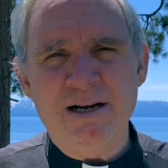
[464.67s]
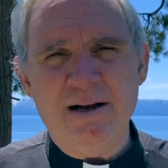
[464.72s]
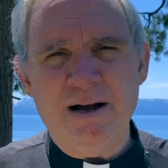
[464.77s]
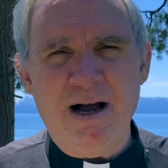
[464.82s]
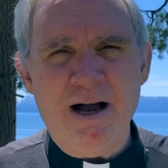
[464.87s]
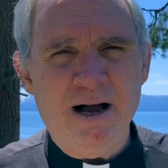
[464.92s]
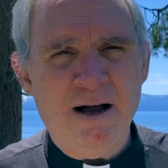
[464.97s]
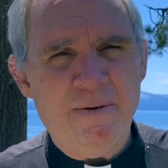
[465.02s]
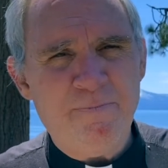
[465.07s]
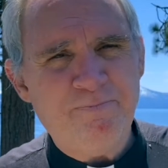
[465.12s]

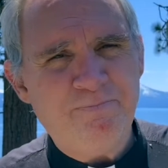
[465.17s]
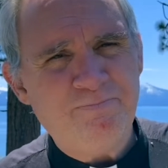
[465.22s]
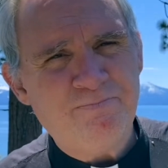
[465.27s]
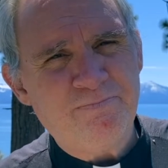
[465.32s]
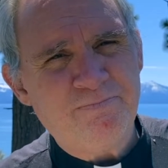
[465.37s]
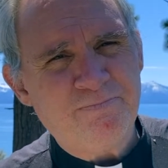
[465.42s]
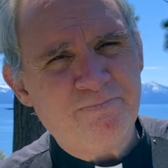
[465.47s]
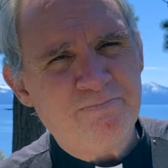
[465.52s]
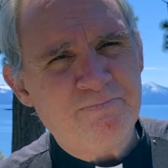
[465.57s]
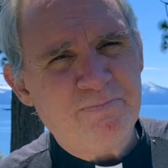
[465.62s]
I
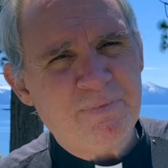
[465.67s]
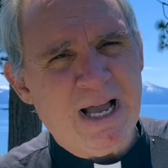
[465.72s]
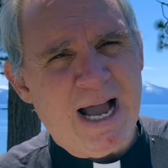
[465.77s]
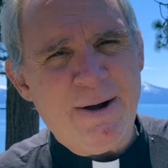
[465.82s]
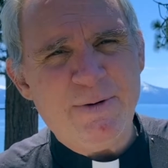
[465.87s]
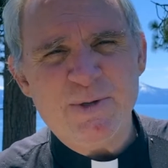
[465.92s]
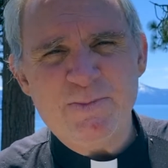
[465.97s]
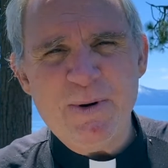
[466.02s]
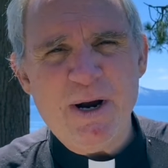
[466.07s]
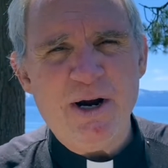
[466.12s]

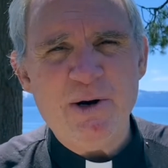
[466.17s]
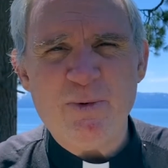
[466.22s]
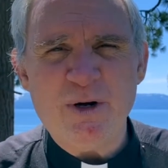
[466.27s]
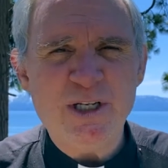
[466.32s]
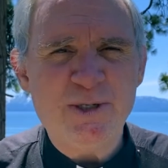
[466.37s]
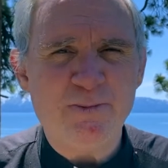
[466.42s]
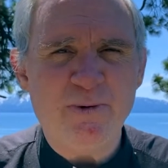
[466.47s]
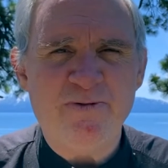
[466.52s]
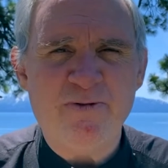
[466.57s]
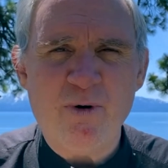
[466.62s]
was married
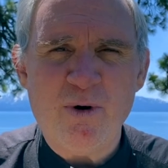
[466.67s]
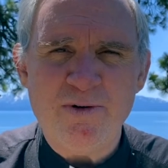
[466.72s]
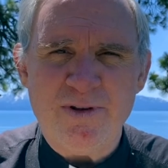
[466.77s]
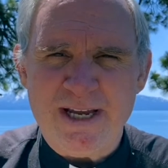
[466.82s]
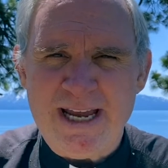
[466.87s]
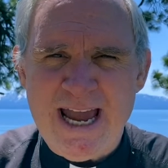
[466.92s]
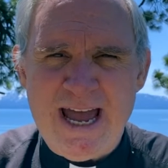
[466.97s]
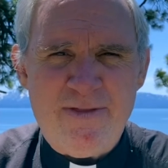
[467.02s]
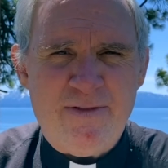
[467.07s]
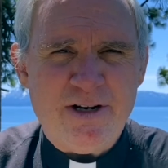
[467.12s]
once before in the
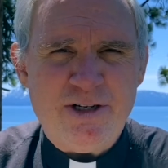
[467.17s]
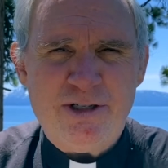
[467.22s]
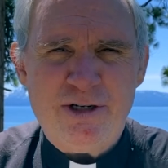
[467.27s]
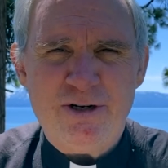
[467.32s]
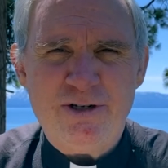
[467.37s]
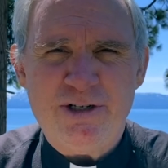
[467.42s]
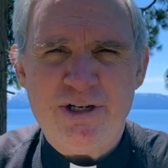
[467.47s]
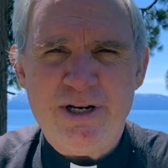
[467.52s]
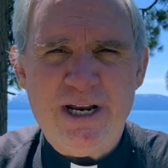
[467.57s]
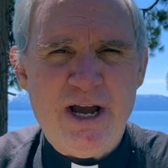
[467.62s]
Catholic
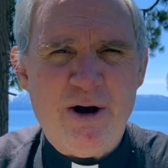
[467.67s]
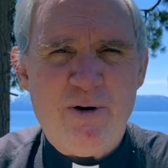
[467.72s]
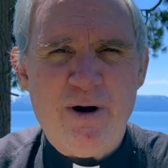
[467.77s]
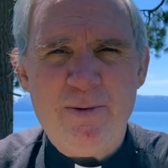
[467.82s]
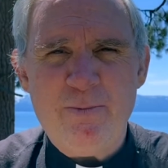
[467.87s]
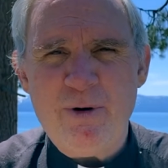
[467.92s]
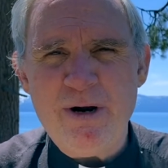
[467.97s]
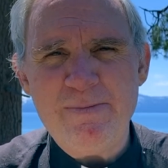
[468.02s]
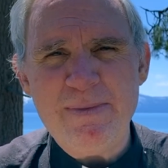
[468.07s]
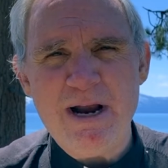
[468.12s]
Church and now
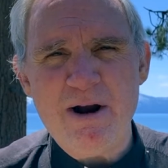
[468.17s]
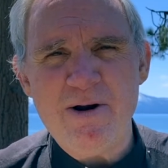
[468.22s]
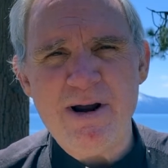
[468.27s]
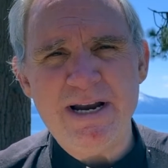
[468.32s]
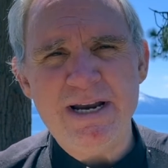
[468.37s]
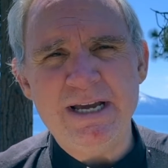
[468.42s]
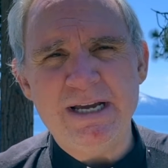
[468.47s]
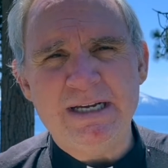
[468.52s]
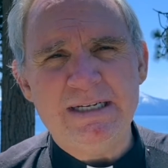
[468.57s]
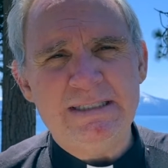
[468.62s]
I'm
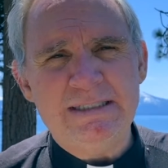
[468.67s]
remarried,